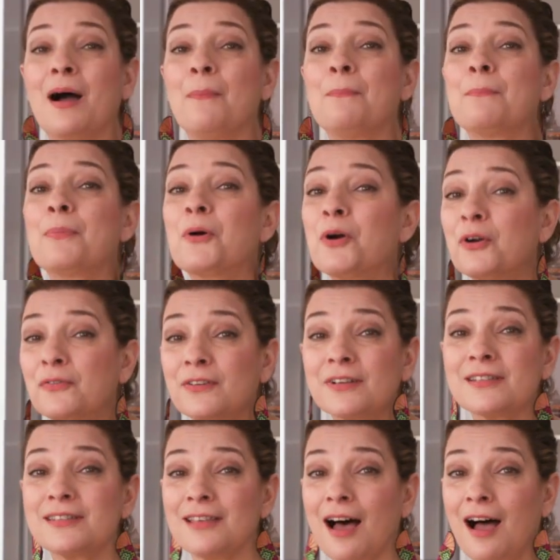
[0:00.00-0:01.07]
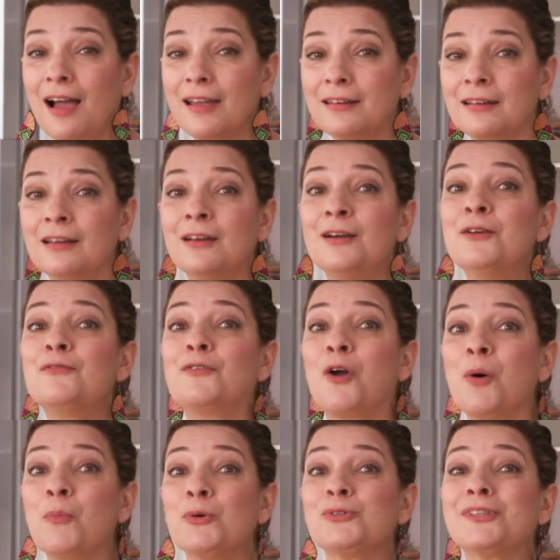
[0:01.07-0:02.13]
a perfect side for
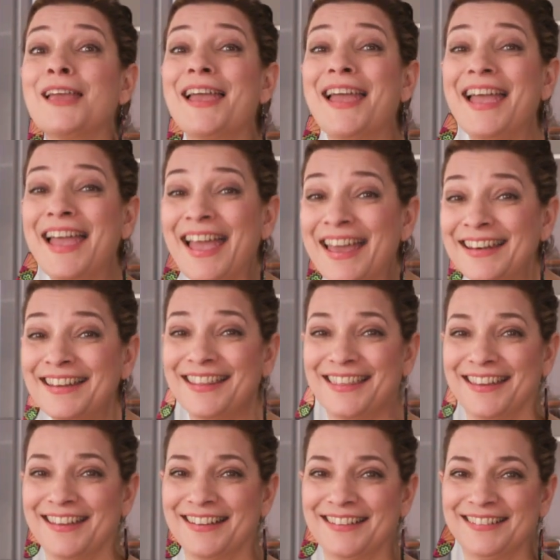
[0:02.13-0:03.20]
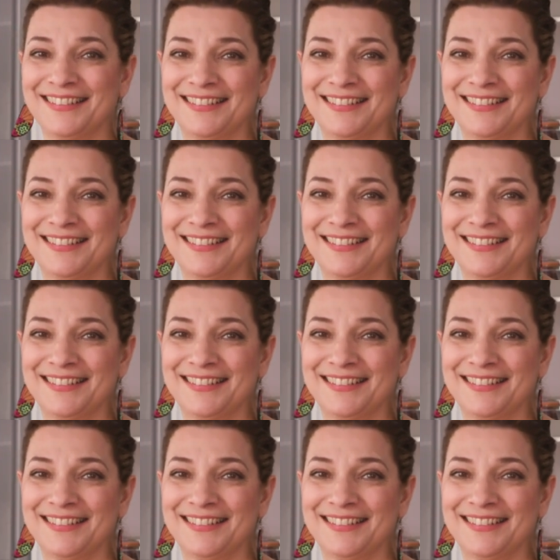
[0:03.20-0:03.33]
almost anything.